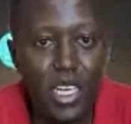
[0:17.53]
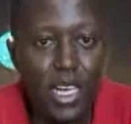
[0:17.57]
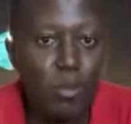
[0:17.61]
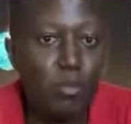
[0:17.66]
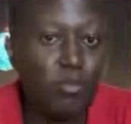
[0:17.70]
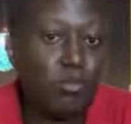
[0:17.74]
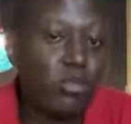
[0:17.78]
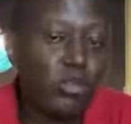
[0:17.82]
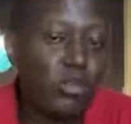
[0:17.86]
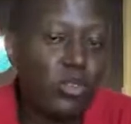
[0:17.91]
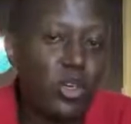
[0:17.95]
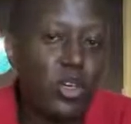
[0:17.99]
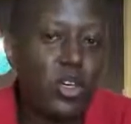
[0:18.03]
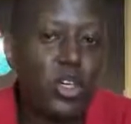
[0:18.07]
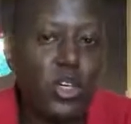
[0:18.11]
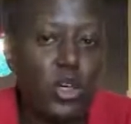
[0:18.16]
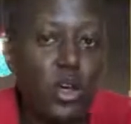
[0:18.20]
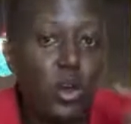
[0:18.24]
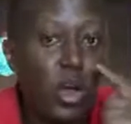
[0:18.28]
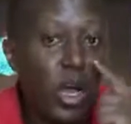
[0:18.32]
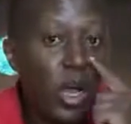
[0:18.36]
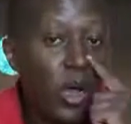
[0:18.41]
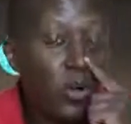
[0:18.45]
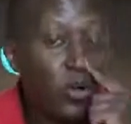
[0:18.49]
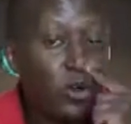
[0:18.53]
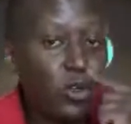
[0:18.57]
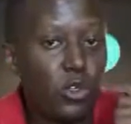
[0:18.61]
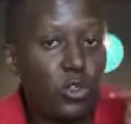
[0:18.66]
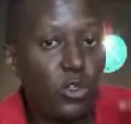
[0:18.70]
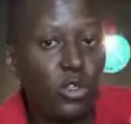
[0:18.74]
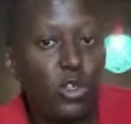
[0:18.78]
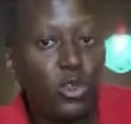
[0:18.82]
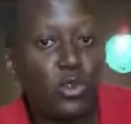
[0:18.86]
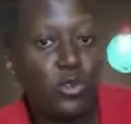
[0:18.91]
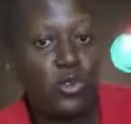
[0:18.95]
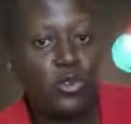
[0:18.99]
I'm showing you how to
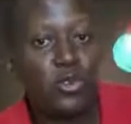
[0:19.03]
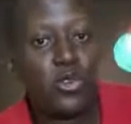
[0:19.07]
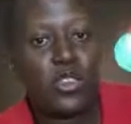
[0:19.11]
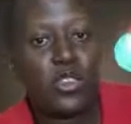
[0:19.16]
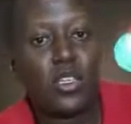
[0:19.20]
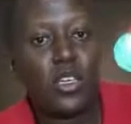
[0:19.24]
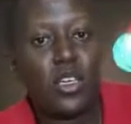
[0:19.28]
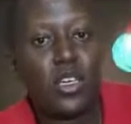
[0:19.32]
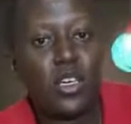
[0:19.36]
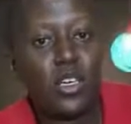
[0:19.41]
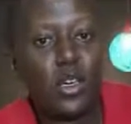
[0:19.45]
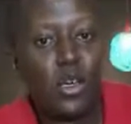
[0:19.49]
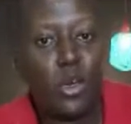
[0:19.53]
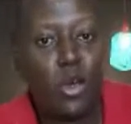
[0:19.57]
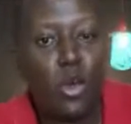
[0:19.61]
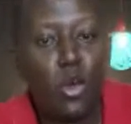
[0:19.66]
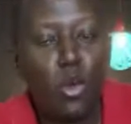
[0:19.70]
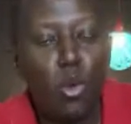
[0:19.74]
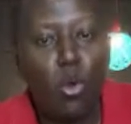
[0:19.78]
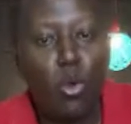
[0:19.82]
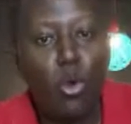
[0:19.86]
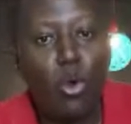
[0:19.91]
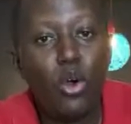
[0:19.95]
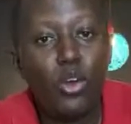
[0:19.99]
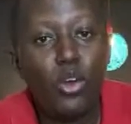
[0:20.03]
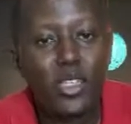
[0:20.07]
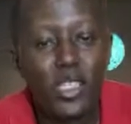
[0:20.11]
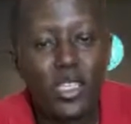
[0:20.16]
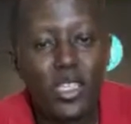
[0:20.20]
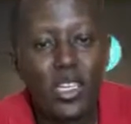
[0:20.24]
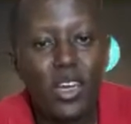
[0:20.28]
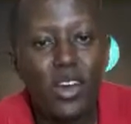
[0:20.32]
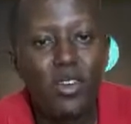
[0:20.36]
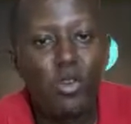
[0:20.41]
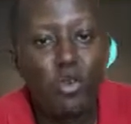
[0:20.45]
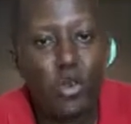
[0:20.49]
choose what
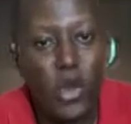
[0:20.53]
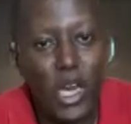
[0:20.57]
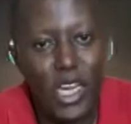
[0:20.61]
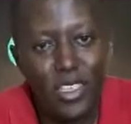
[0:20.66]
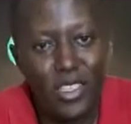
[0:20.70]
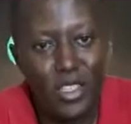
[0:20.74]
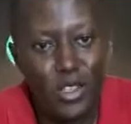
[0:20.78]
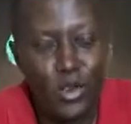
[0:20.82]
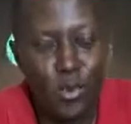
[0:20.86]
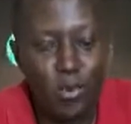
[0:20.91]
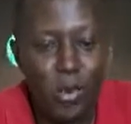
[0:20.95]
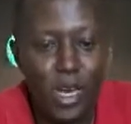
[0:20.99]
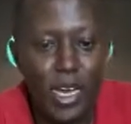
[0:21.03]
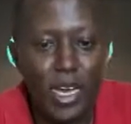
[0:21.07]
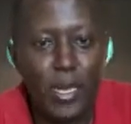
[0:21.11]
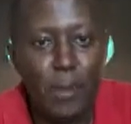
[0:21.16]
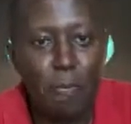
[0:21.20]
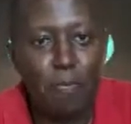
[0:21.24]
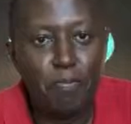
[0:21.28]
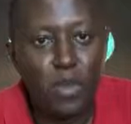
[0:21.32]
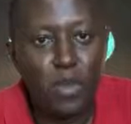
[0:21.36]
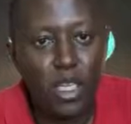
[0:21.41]
rice to buy.